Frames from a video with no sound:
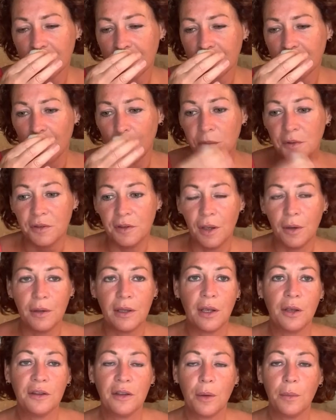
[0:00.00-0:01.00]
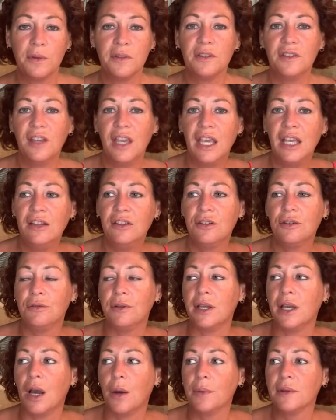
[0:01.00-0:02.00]
I was so, because I was
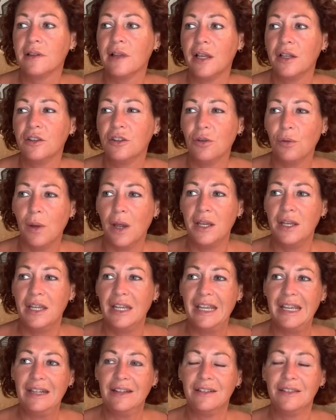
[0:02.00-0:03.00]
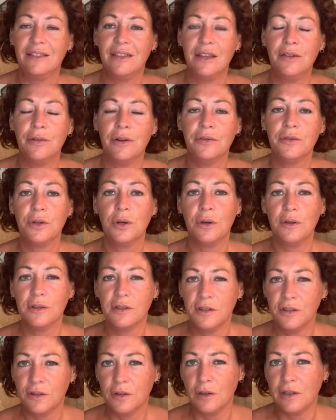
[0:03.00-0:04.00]
teetering, I was like, do I need, if I've got the
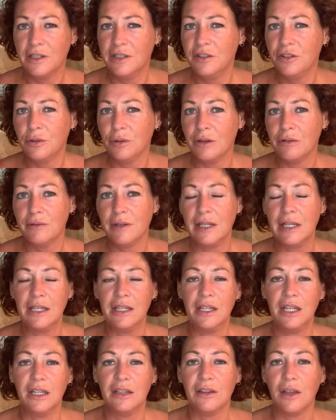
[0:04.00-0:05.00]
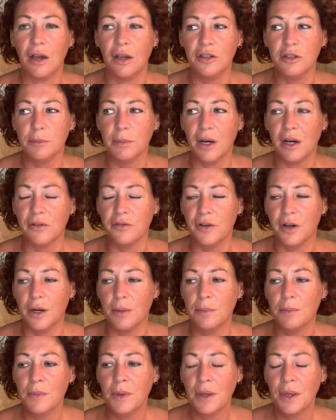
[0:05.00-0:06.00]
solid, do I really need the eau de
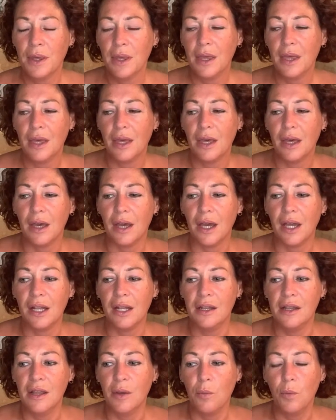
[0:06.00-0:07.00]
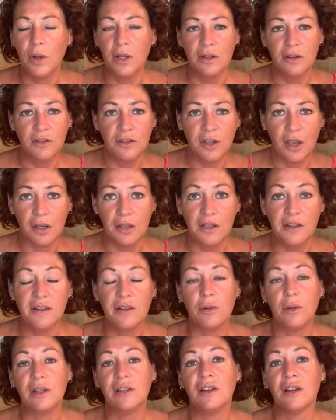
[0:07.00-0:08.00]
parfum? And then when Teone said
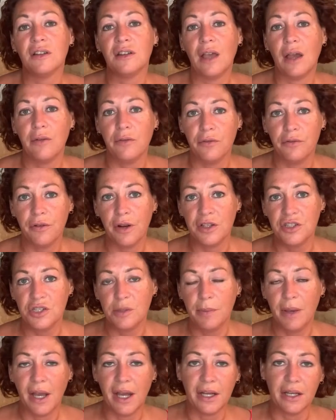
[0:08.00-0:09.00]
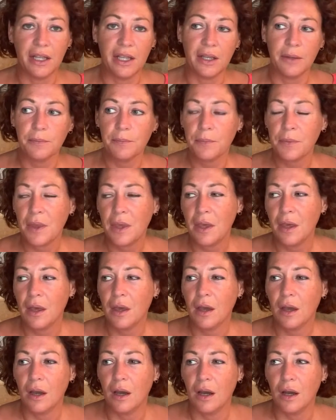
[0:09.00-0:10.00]
it does have frangipani,
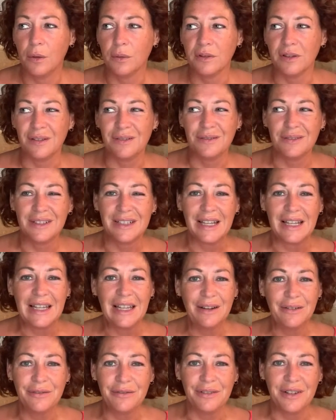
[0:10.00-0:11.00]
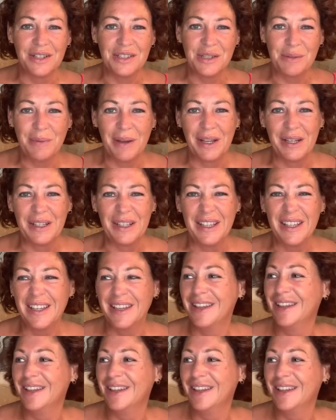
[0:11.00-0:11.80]
I was like, oh, I love frangipani.